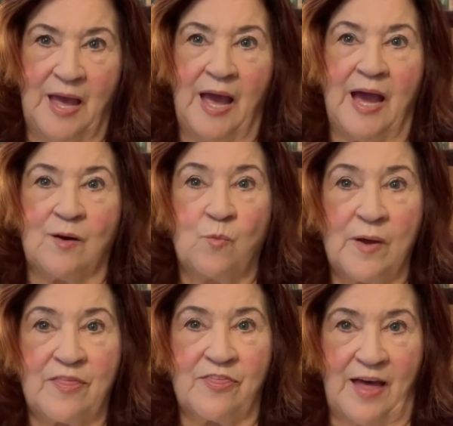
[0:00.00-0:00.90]
And
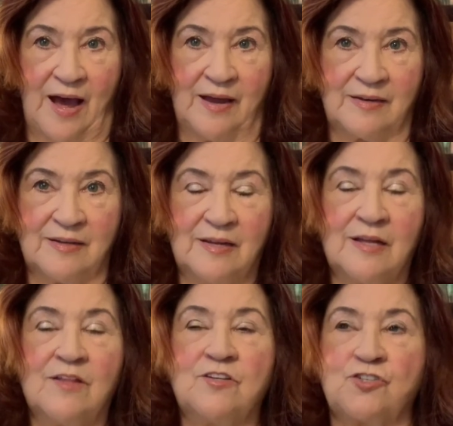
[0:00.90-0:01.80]
with that,
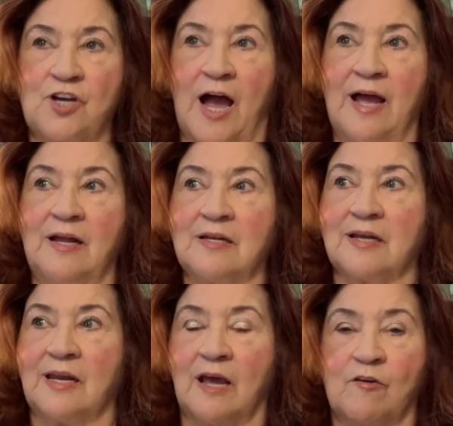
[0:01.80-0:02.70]
the child
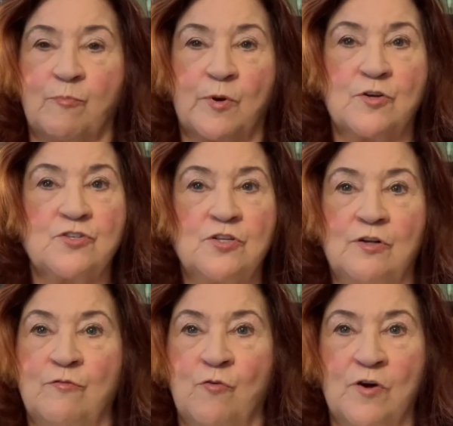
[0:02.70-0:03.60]
can have
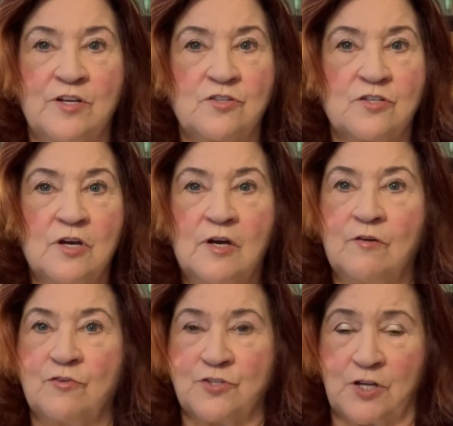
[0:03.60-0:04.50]
personal voice
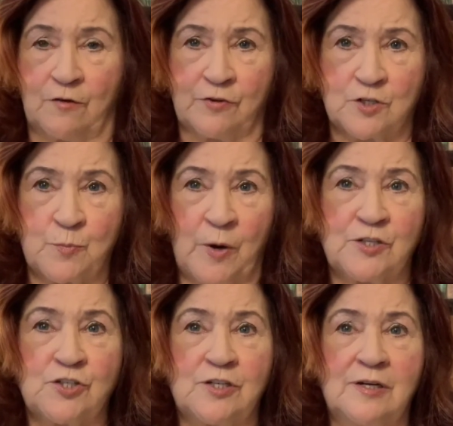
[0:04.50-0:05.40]
for
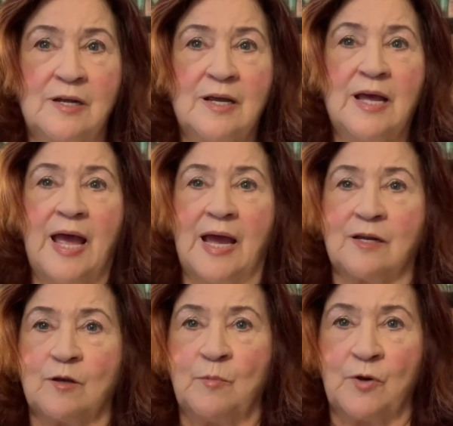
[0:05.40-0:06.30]
self-expression
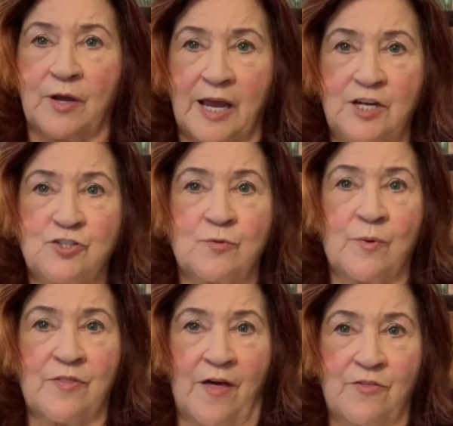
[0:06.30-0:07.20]
and communication
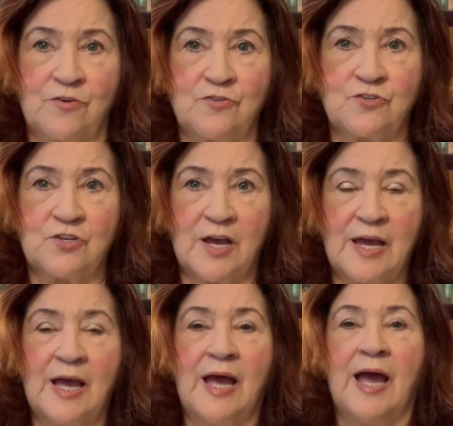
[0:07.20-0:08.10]
with others,
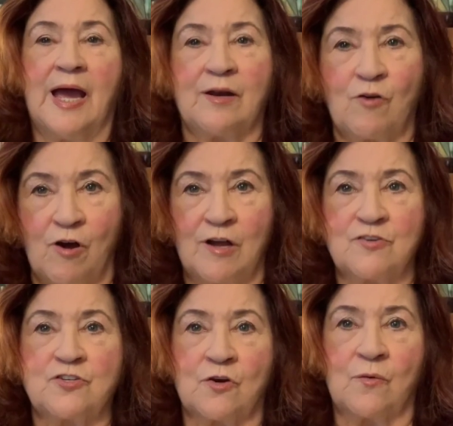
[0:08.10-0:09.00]
and
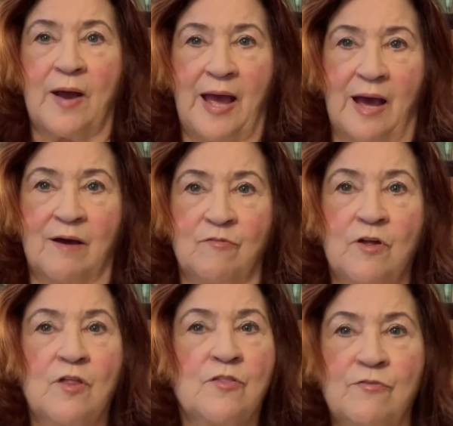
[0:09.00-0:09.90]
also have
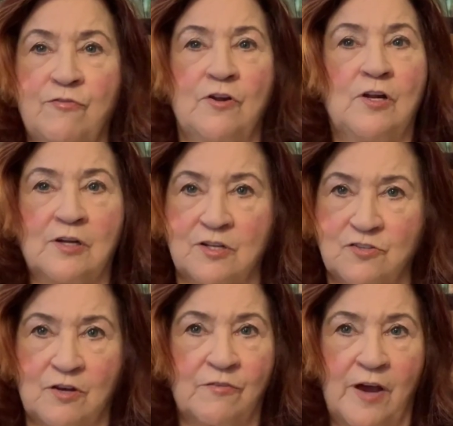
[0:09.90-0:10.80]
the
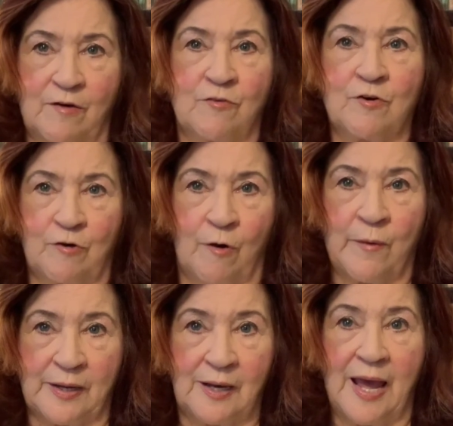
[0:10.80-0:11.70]
fullness of
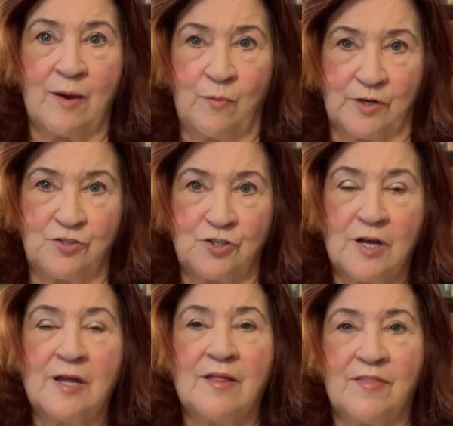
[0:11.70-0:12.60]
ever-growing language
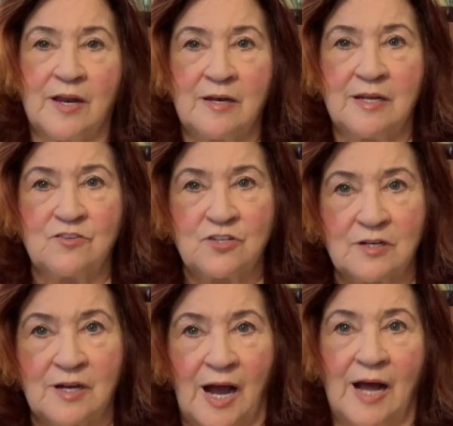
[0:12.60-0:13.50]
that is
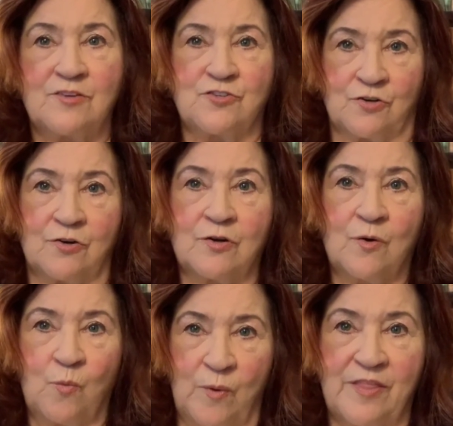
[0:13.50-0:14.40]
in concert
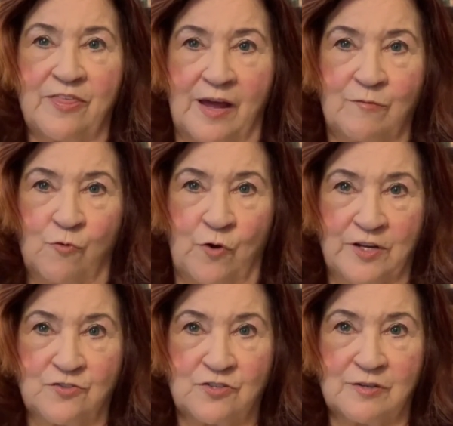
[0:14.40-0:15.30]
with that
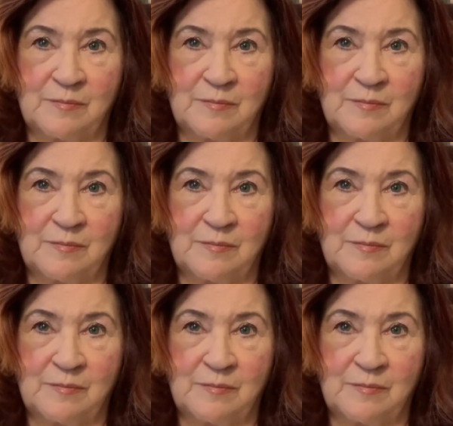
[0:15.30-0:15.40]
voice.